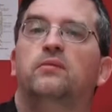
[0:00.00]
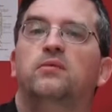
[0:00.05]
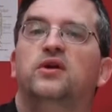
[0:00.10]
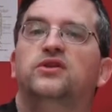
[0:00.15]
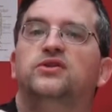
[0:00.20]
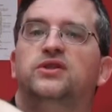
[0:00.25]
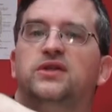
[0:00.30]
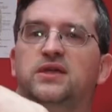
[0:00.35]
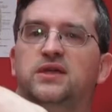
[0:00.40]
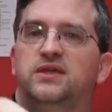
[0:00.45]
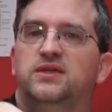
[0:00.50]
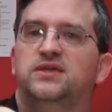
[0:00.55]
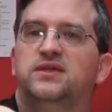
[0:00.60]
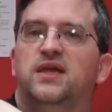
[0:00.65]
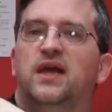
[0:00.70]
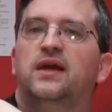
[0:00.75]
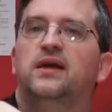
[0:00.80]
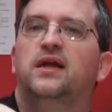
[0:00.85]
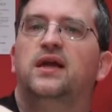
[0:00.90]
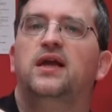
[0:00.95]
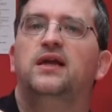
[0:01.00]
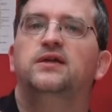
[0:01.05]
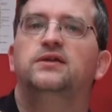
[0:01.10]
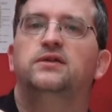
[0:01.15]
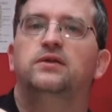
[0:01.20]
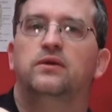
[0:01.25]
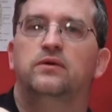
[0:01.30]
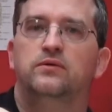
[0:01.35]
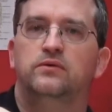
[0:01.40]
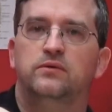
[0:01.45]
pretty much is that
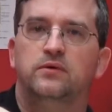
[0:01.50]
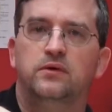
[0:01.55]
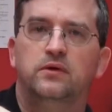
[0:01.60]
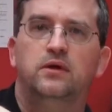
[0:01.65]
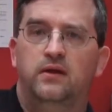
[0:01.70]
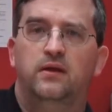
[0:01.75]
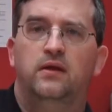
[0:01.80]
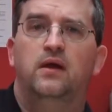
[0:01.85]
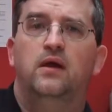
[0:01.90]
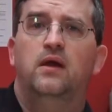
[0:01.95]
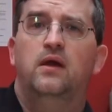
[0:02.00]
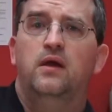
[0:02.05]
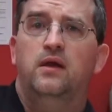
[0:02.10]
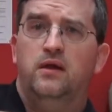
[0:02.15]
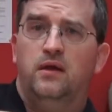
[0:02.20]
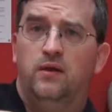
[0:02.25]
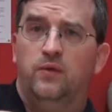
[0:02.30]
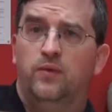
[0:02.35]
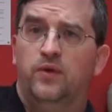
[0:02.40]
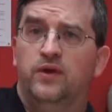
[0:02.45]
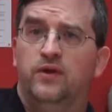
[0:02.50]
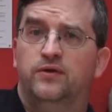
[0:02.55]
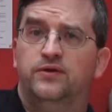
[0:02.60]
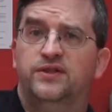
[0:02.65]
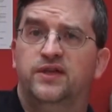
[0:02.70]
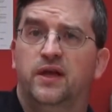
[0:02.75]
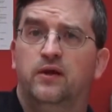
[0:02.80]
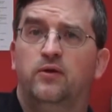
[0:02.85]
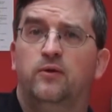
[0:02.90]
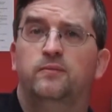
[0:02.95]
keystone. You know, when
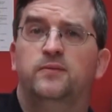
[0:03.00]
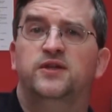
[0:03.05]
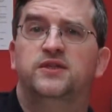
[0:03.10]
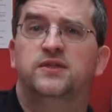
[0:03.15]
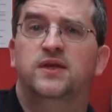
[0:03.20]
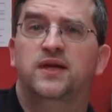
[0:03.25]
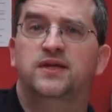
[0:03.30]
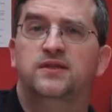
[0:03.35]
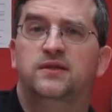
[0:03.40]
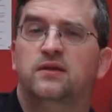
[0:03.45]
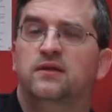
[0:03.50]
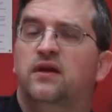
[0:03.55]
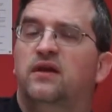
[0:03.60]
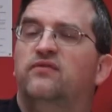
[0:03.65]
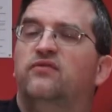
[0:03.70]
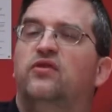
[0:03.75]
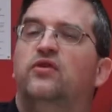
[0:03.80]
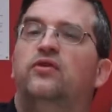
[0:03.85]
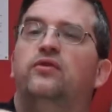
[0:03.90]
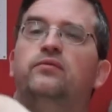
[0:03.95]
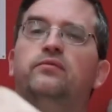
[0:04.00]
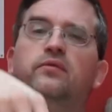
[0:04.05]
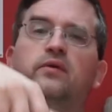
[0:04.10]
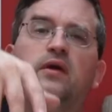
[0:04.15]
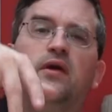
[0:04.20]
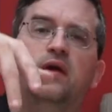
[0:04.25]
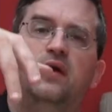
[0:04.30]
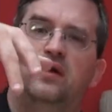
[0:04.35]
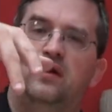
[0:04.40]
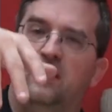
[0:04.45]
your sacrum is nice and level,
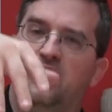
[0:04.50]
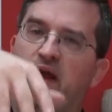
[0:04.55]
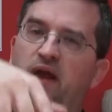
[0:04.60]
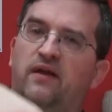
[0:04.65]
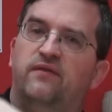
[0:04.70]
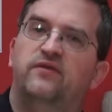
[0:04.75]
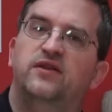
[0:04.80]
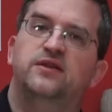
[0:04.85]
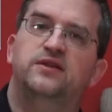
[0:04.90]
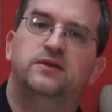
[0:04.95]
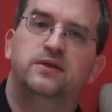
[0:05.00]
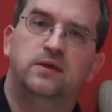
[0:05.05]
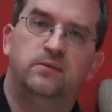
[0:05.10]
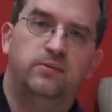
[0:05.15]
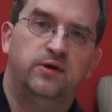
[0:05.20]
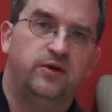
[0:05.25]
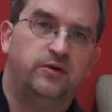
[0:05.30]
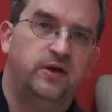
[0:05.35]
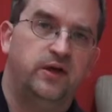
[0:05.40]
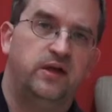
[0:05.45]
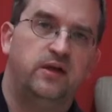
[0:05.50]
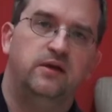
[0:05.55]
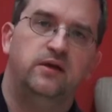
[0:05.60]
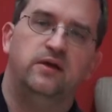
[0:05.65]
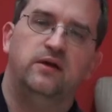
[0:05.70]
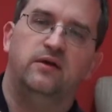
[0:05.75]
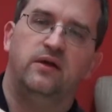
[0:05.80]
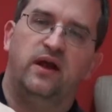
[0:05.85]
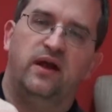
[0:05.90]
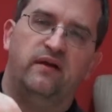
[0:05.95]
you have the stability,
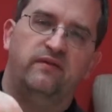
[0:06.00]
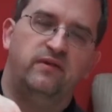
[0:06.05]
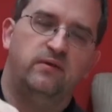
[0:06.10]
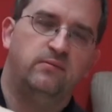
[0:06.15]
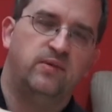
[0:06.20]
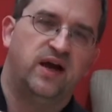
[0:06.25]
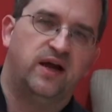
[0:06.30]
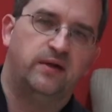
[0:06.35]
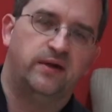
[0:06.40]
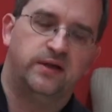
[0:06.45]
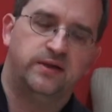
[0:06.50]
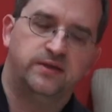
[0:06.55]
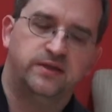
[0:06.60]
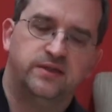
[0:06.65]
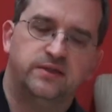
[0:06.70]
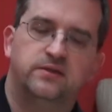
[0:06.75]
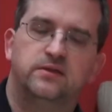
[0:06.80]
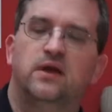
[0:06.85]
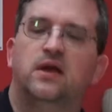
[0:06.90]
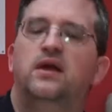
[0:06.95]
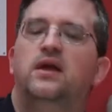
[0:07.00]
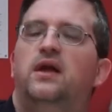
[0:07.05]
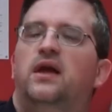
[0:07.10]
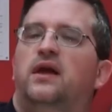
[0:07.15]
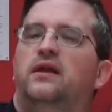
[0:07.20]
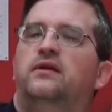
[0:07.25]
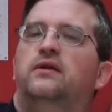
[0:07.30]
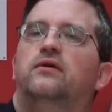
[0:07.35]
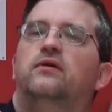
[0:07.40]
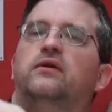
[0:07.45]
you have the balance,
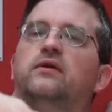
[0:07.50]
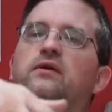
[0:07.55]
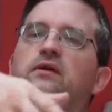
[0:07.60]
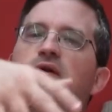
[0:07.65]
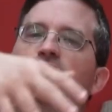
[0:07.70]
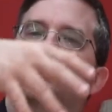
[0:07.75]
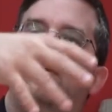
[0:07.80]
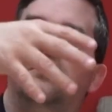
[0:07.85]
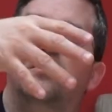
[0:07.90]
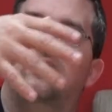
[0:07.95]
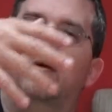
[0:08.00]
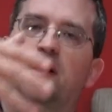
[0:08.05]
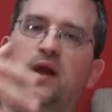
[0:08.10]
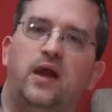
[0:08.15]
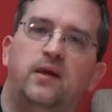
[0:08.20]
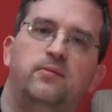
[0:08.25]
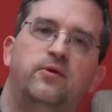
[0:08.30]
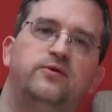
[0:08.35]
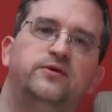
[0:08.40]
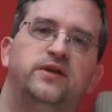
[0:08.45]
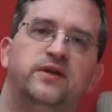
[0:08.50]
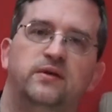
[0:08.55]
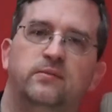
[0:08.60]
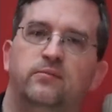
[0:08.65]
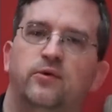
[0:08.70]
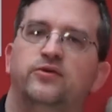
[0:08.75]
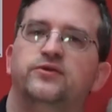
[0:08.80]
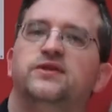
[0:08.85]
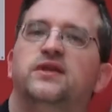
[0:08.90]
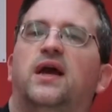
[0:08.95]
and you're able
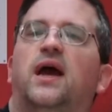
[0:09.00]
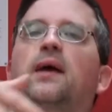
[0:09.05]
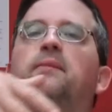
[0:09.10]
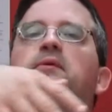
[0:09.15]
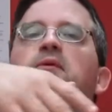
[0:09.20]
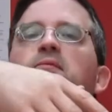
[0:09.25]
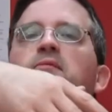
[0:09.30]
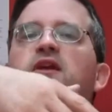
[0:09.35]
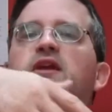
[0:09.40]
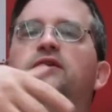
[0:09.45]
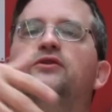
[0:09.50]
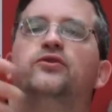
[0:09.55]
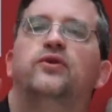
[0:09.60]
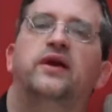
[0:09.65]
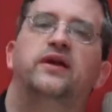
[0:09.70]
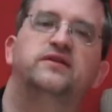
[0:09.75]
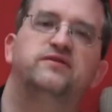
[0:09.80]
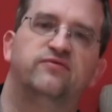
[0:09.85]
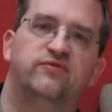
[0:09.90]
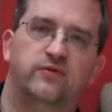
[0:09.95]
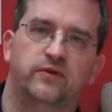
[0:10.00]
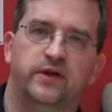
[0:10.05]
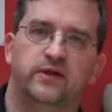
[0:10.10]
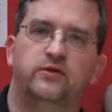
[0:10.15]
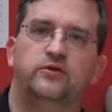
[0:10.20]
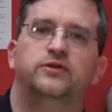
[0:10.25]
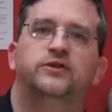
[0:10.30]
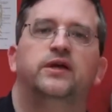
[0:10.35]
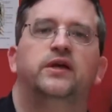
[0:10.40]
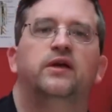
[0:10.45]
to most optimally transfer
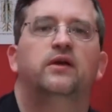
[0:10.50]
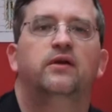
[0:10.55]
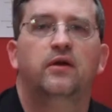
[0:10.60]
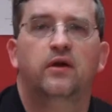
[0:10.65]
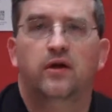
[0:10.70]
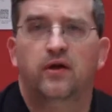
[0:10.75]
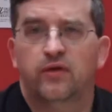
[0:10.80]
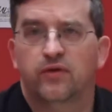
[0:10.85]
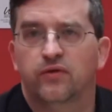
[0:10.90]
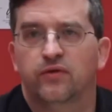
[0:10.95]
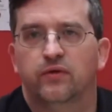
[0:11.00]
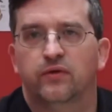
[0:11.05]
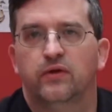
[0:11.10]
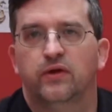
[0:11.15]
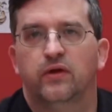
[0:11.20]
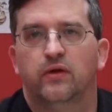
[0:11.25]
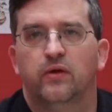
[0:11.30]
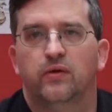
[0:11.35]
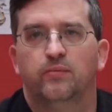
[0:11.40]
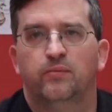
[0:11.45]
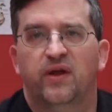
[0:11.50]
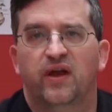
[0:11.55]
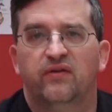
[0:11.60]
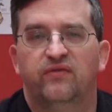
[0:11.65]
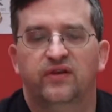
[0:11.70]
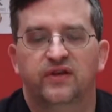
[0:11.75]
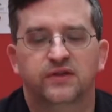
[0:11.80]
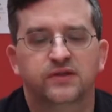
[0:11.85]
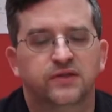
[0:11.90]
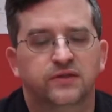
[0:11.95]
energy through your
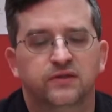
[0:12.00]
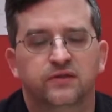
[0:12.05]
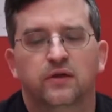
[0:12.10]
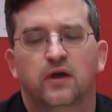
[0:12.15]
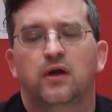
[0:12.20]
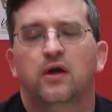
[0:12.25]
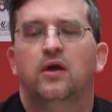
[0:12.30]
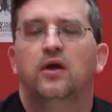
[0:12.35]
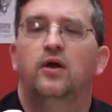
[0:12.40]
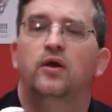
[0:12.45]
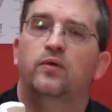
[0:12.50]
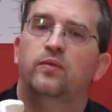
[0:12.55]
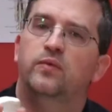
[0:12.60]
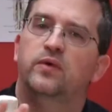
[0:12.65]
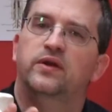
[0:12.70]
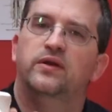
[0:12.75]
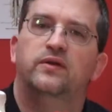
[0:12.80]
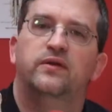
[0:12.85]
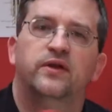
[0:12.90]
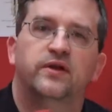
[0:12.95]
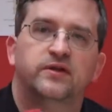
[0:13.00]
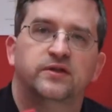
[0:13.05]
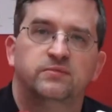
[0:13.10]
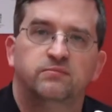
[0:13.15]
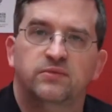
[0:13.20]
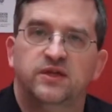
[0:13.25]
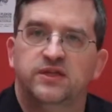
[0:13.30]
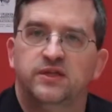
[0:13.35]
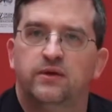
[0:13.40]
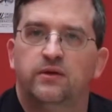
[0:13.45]
pelvis. When
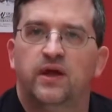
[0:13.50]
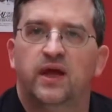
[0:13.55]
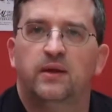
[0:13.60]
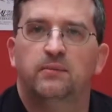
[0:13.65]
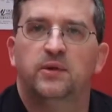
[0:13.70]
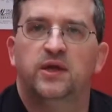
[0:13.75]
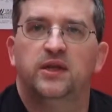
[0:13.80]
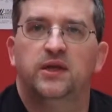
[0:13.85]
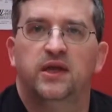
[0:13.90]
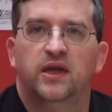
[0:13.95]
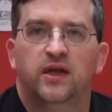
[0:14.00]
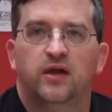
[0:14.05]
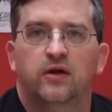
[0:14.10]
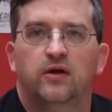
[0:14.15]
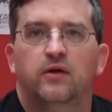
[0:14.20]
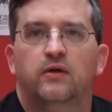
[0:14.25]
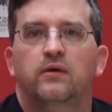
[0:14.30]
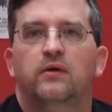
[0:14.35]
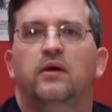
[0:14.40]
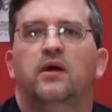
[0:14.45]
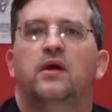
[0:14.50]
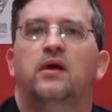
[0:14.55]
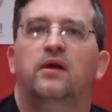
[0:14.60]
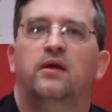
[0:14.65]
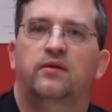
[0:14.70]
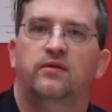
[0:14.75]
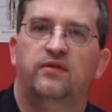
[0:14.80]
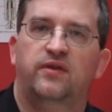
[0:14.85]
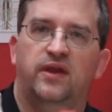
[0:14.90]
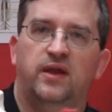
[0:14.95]
there's misalignment here,
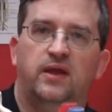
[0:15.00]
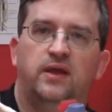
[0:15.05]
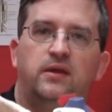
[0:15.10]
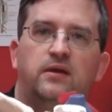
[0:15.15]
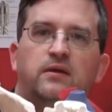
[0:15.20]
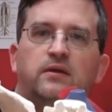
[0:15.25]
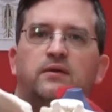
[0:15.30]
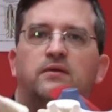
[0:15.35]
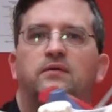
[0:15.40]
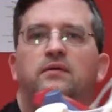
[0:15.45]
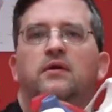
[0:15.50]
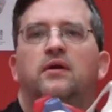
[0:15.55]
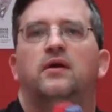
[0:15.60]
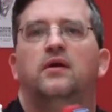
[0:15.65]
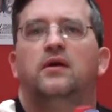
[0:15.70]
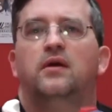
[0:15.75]
then